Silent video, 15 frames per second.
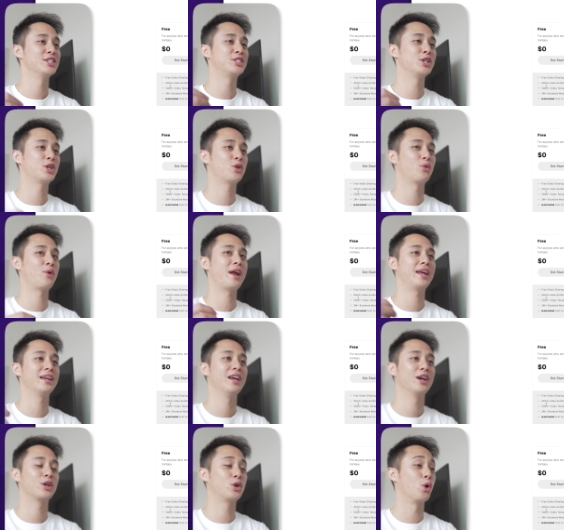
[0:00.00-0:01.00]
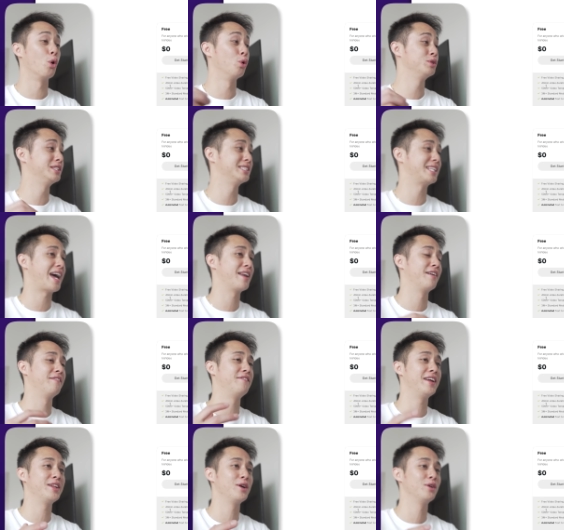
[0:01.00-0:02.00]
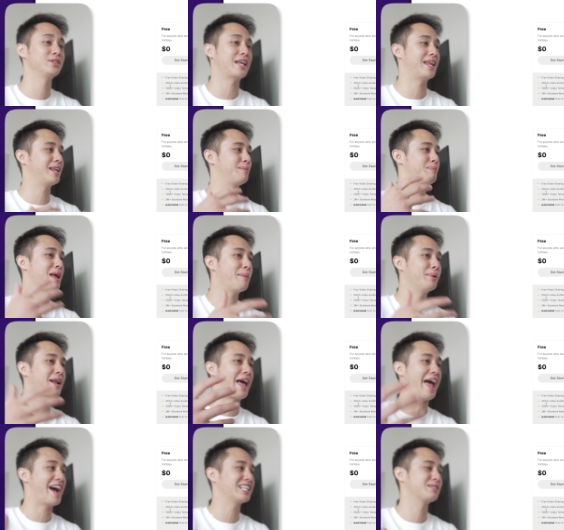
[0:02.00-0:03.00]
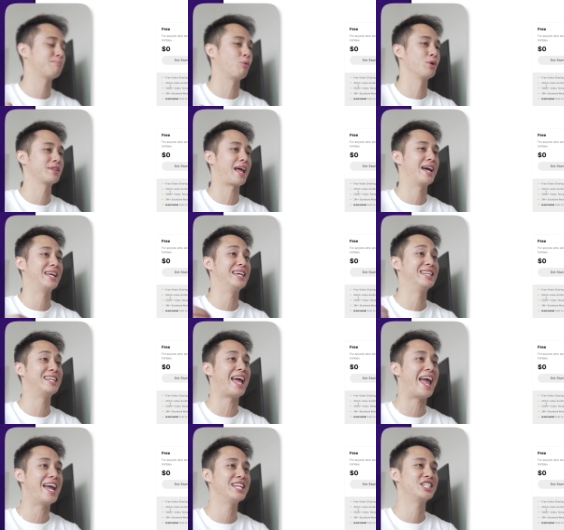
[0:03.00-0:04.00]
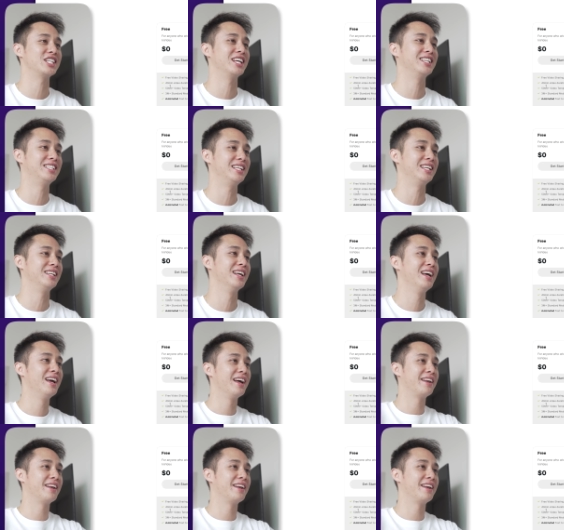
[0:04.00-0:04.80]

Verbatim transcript: to create gold standard videos and then be able to export that in HD.